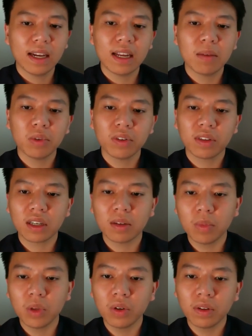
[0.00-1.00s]
it enables the
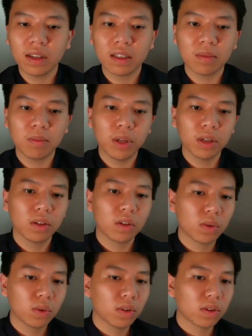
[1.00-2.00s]
community to build
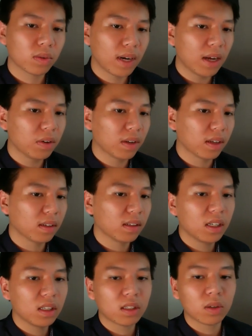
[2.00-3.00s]
tools around it,
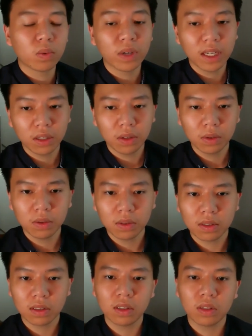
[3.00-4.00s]
to
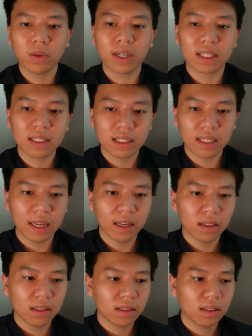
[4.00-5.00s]
reuse, to
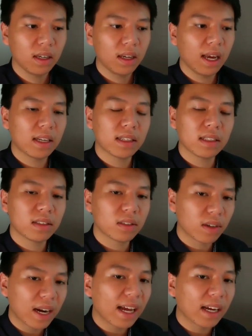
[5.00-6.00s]
extend, and to
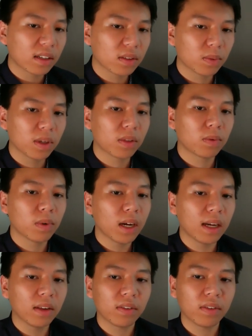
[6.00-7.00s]
interact with
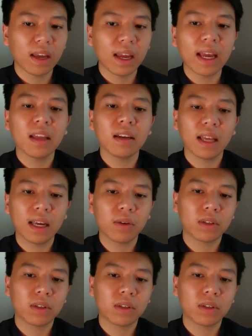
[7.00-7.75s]
Rust and